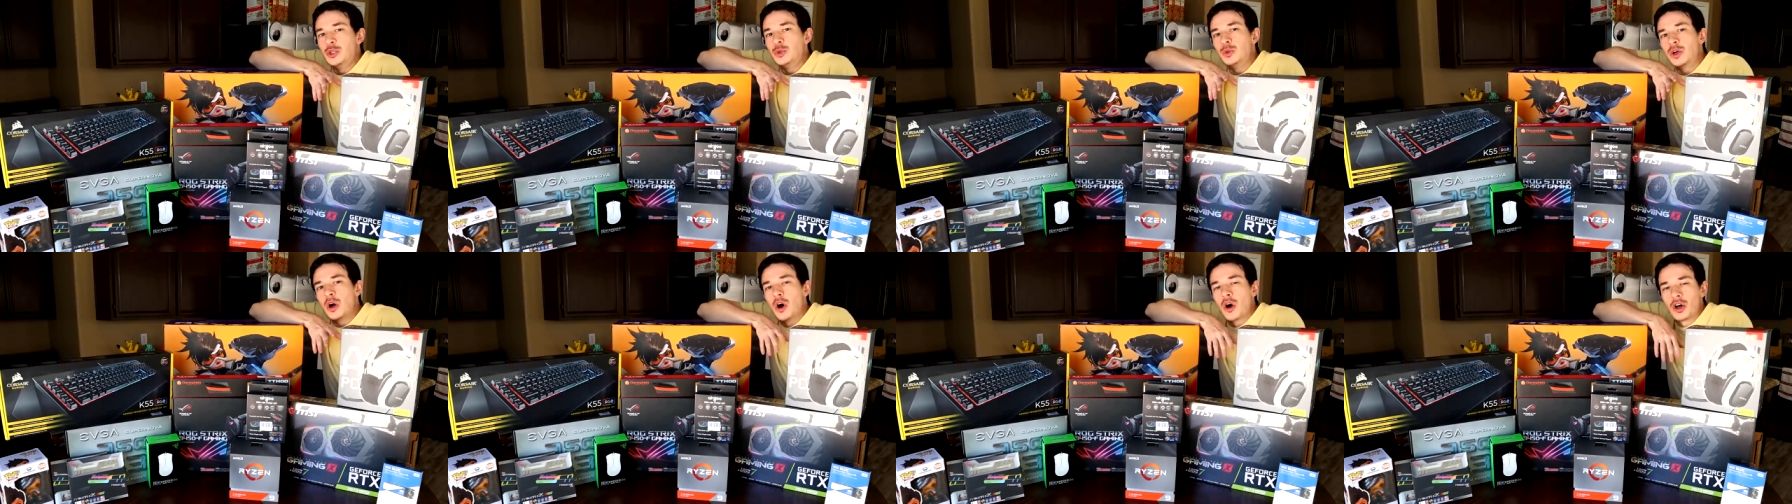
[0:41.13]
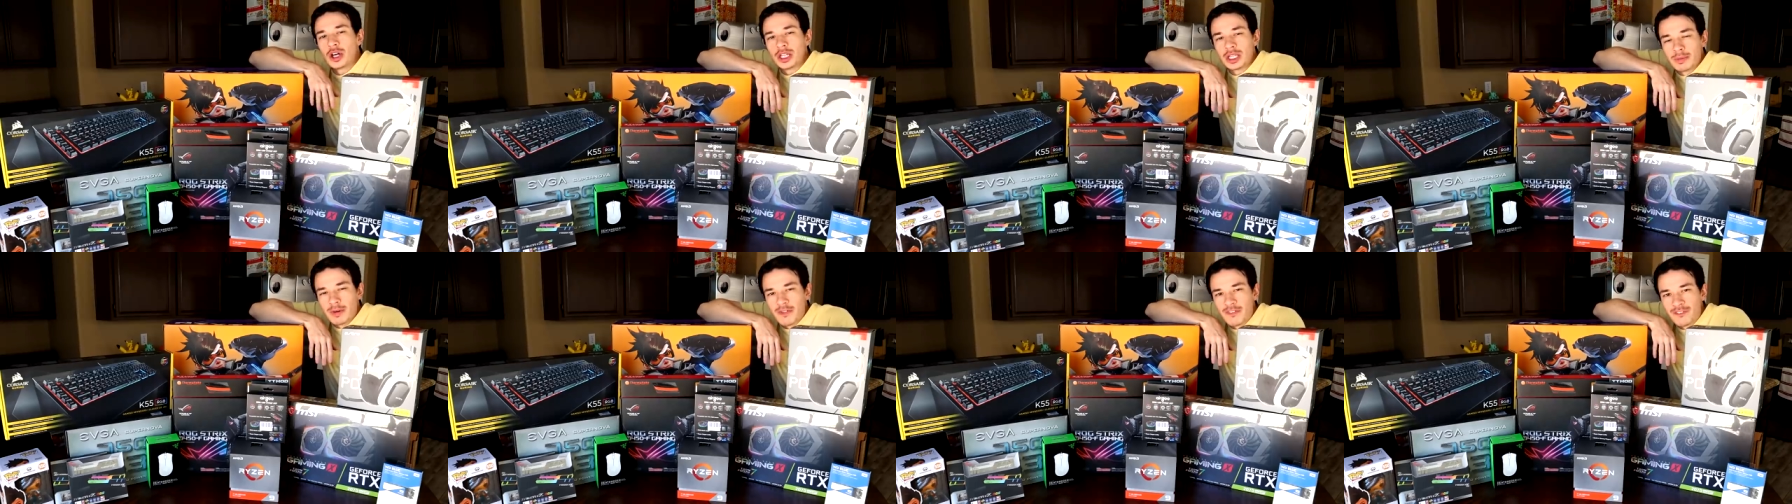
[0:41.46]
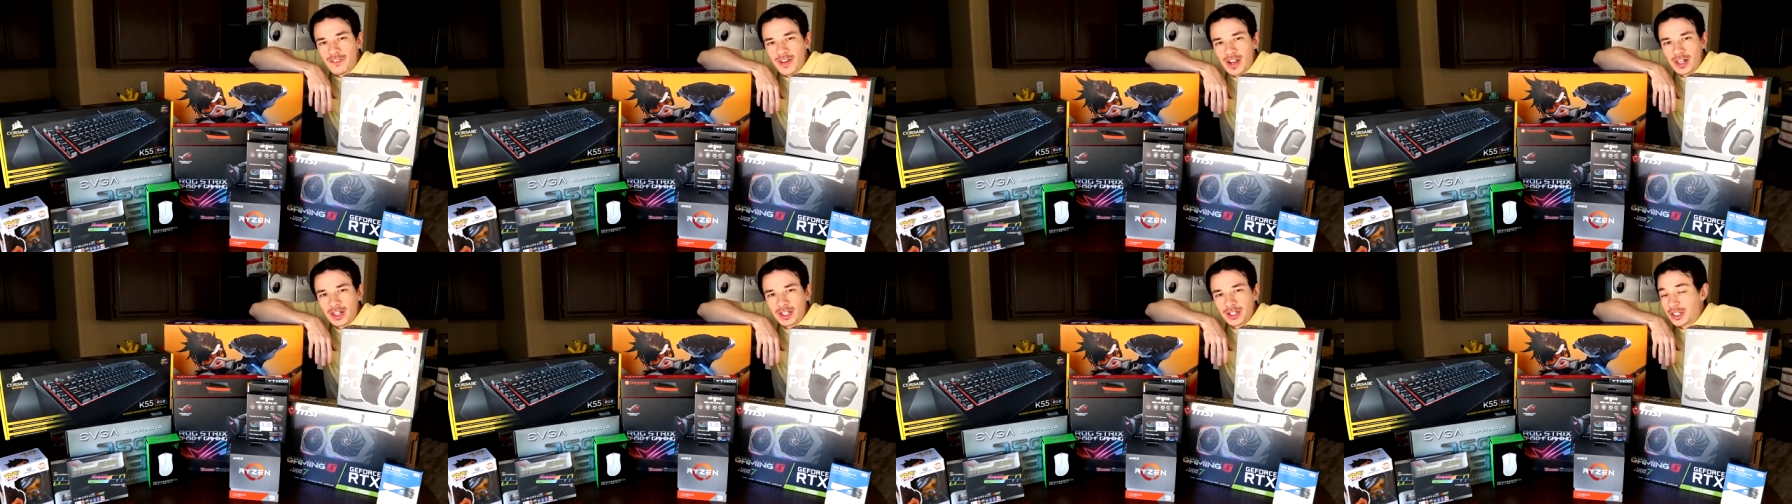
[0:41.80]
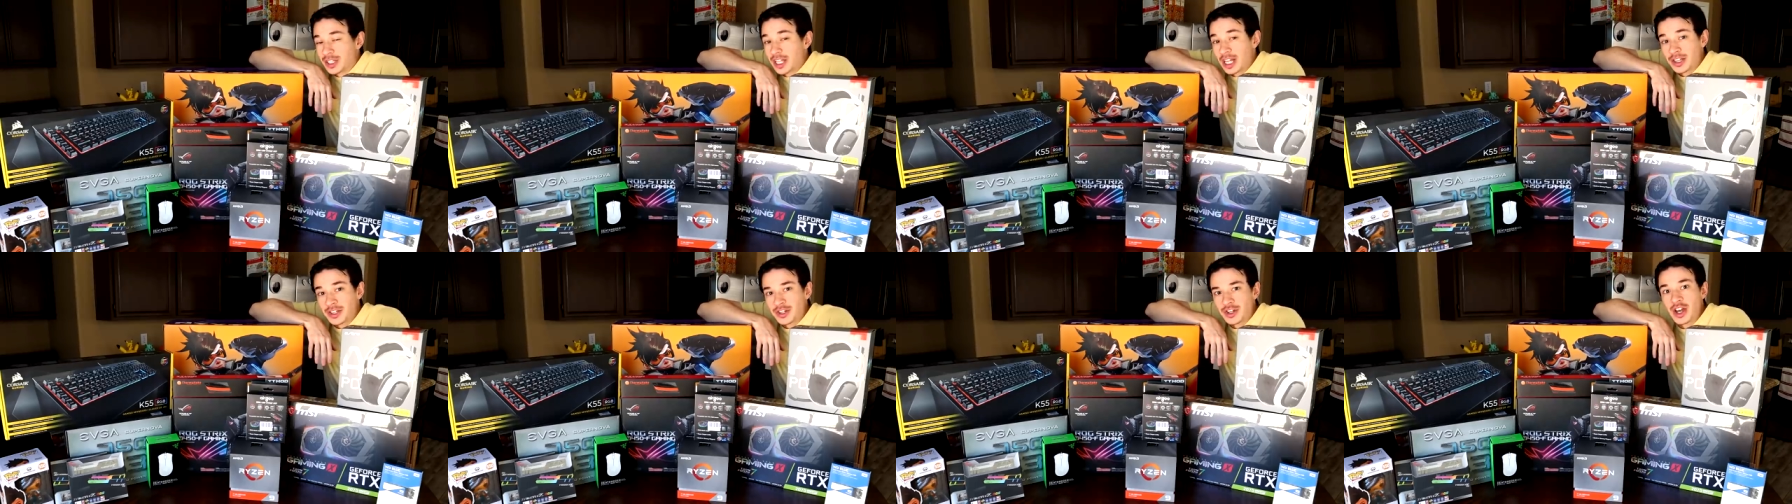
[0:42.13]
you calling them a failure
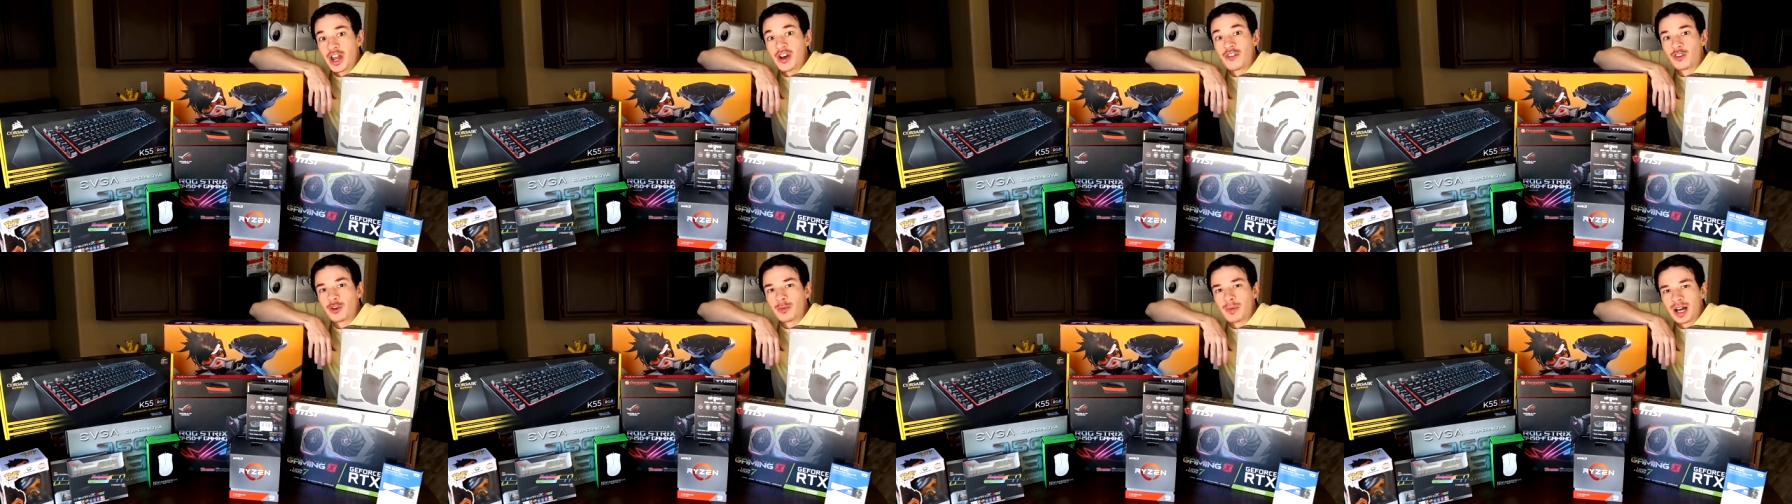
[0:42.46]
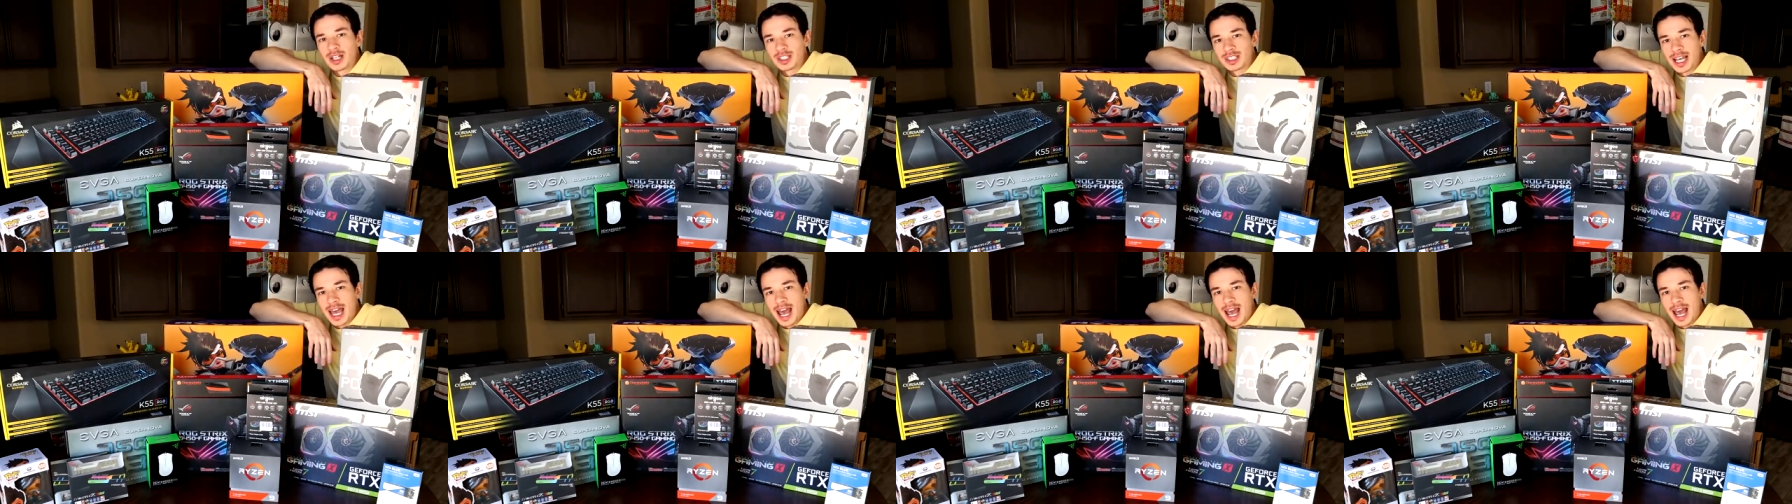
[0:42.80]
and that they never amount